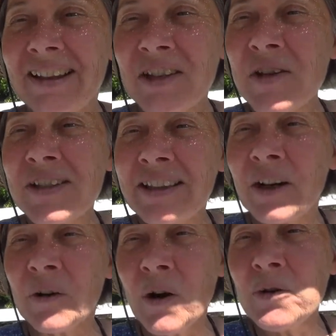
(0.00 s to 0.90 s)
Using
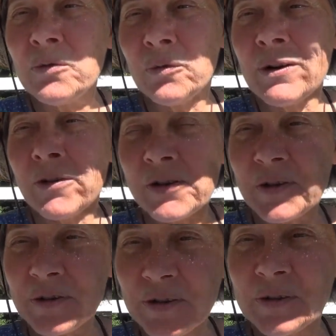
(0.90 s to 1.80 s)
their own
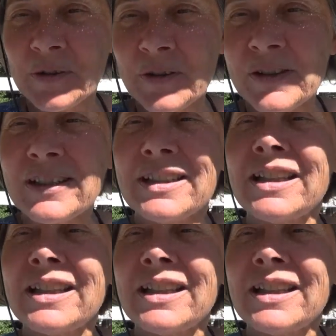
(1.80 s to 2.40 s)
reversal tool